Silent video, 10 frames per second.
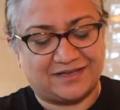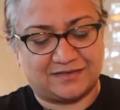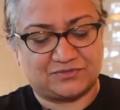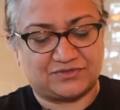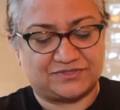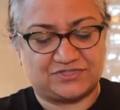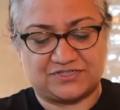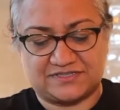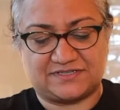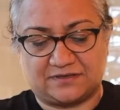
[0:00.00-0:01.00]
I'm sure it's
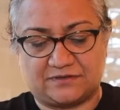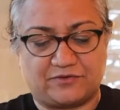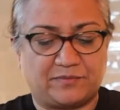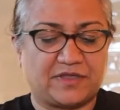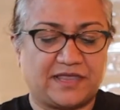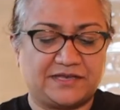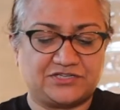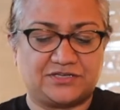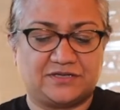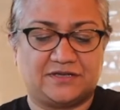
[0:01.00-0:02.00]
just still the rib
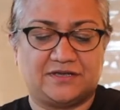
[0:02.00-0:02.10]
cage,